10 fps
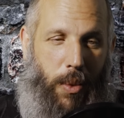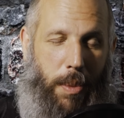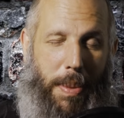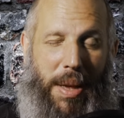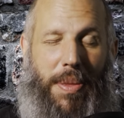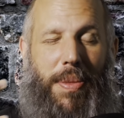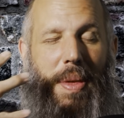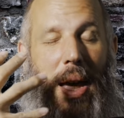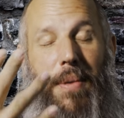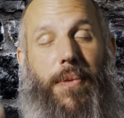would be
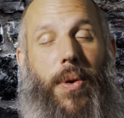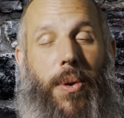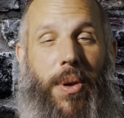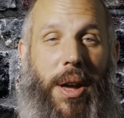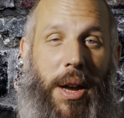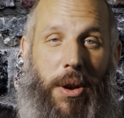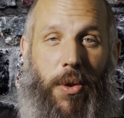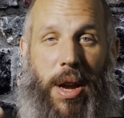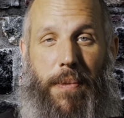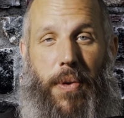thankful and
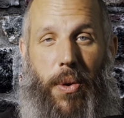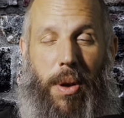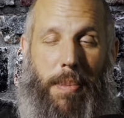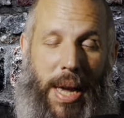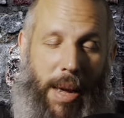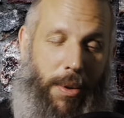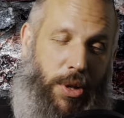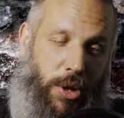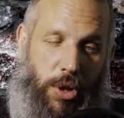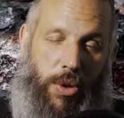grateful and be able
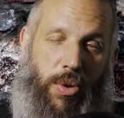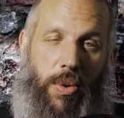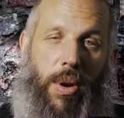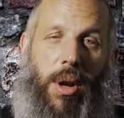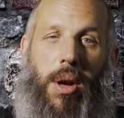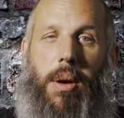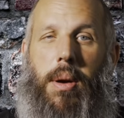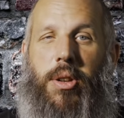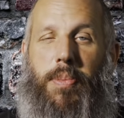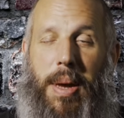to do
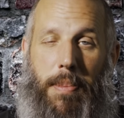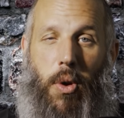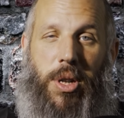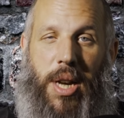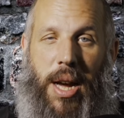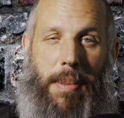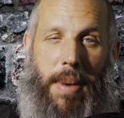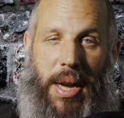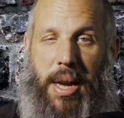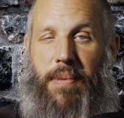spend more
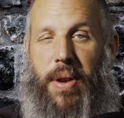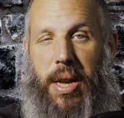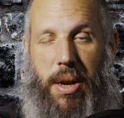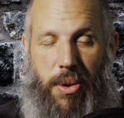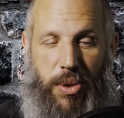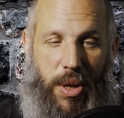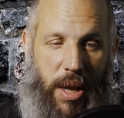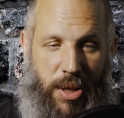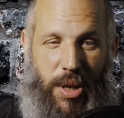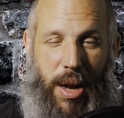time making videos and
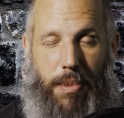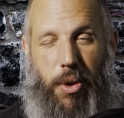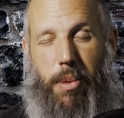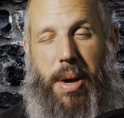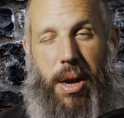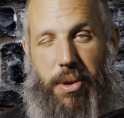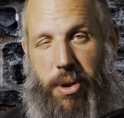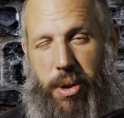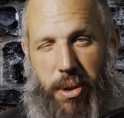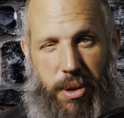less time doing my
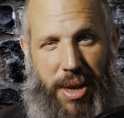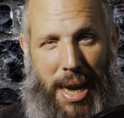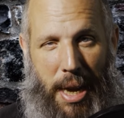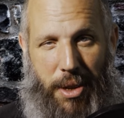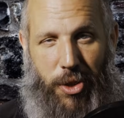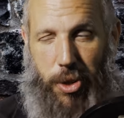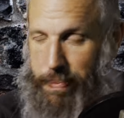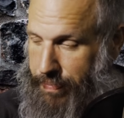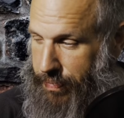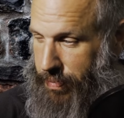other gigs,
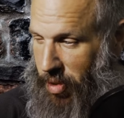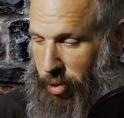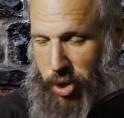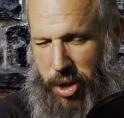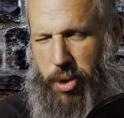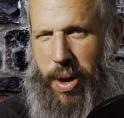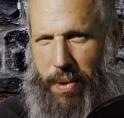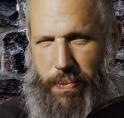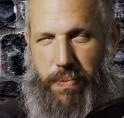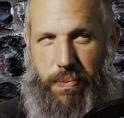which I do
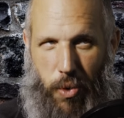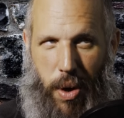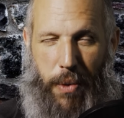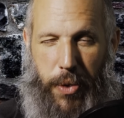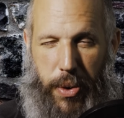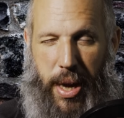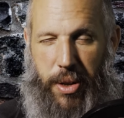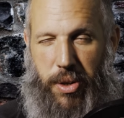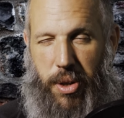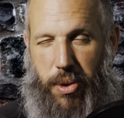have quite a few
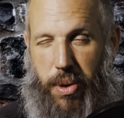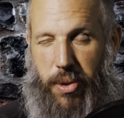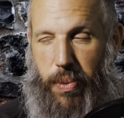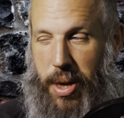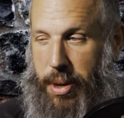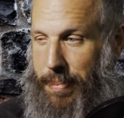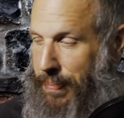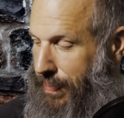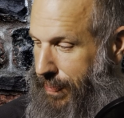gigs to do this week.